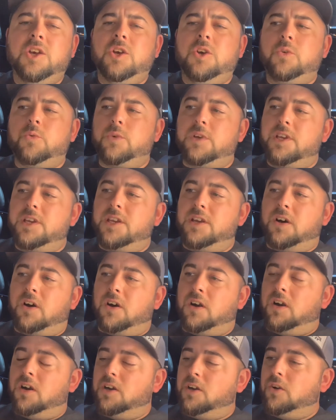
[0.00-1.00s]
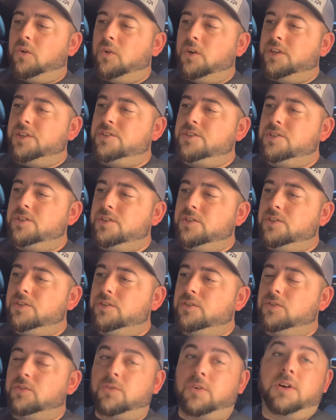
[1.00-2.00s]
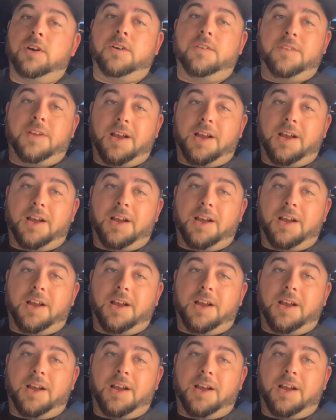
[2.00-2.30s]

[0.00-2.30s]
we are going to, well,